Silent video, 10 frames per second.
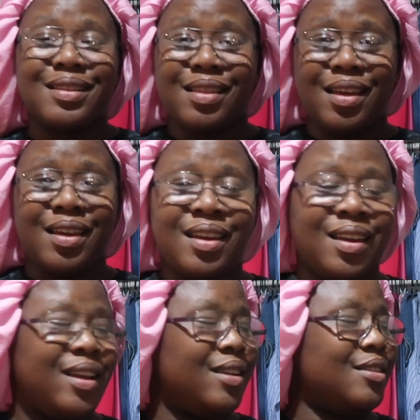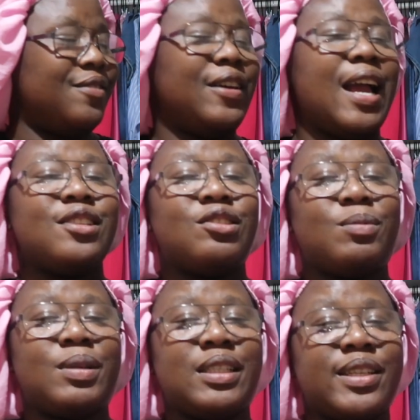there. If you guys know,
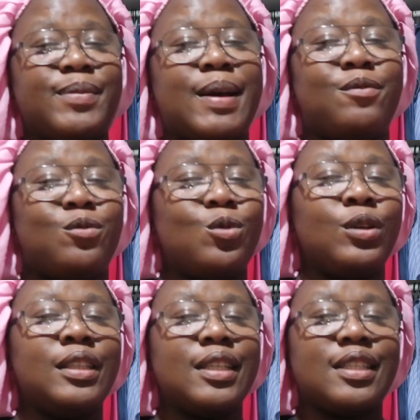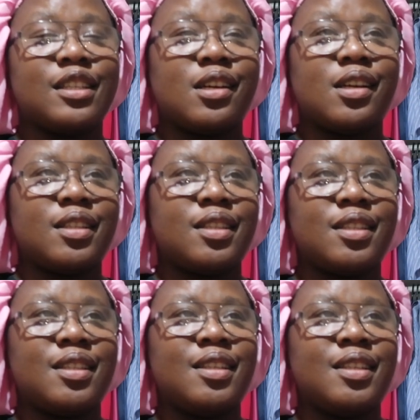many times I've worn this
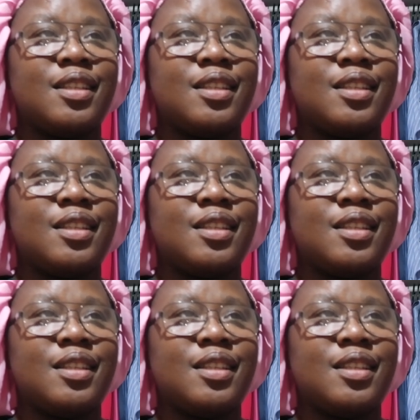skirt.